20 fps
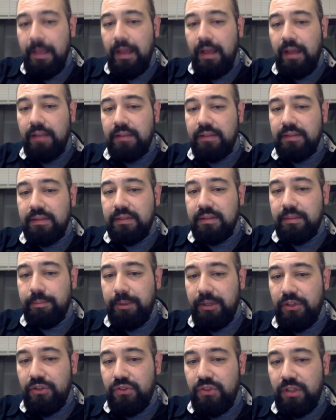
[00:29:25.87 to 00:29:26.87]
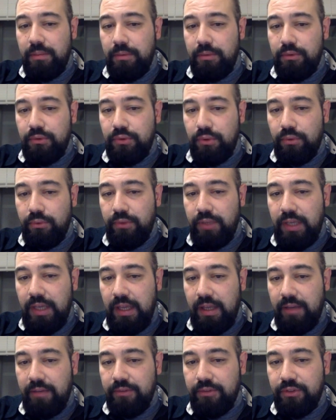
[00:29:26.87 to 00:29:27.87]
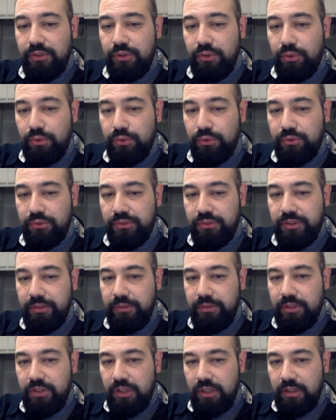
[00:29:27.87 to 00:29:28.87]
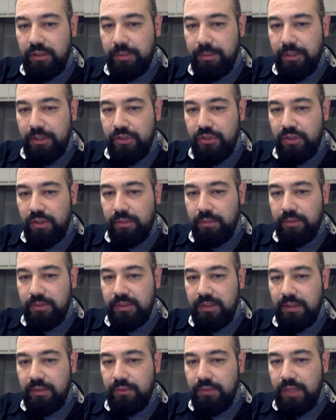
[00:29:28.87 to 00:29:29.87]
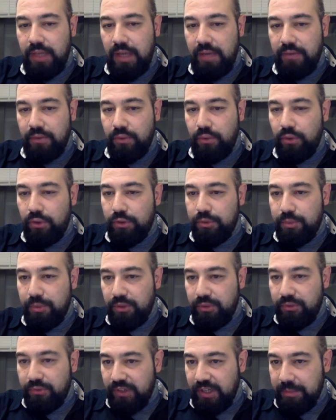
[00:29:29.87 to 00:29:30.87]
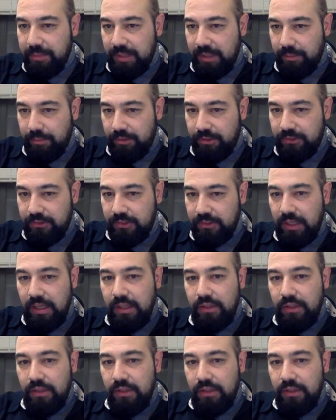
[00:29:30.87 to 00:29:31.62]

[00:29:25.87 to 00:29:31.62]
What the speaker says: And this is the page table, so we have 0 to 3, which are the page numbers, and we have the corresponding frame numbers.